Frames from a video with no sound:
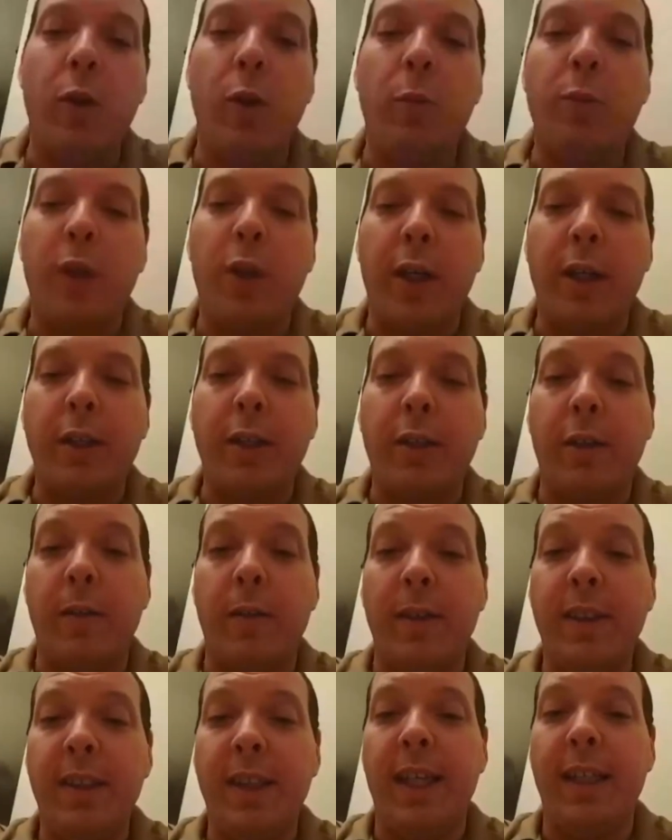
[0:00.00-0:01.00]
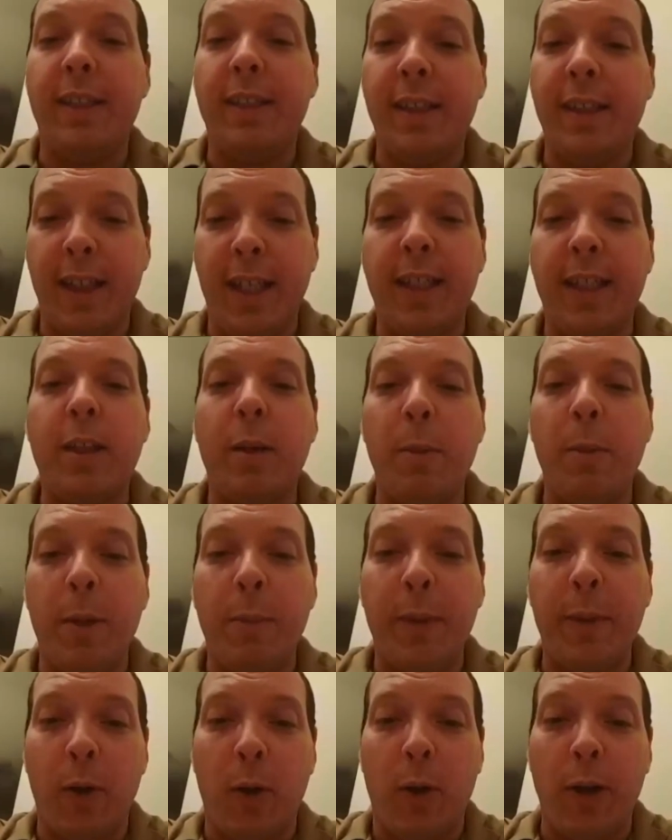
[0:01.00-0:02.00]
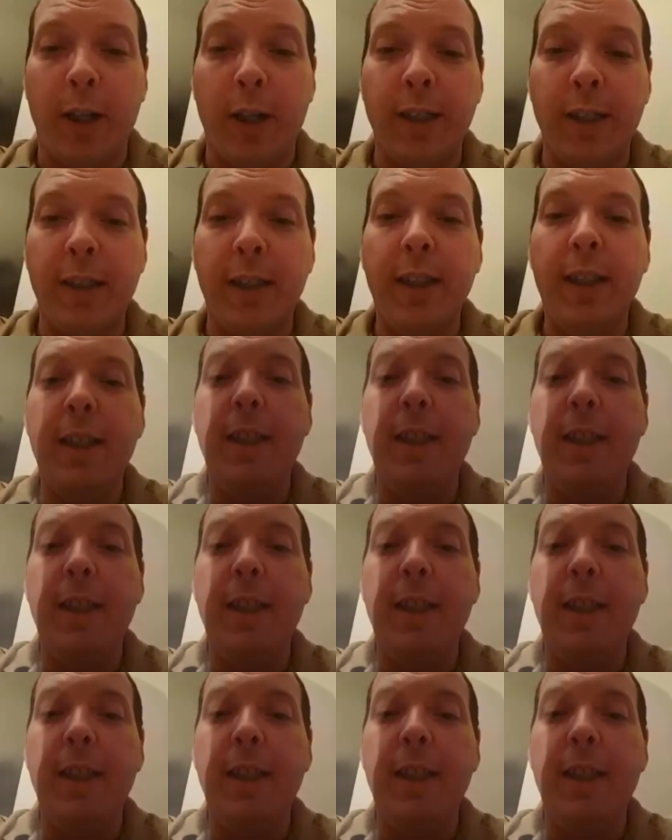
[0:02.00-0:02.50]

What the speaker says: no prior service, yes, and that's coming up in August.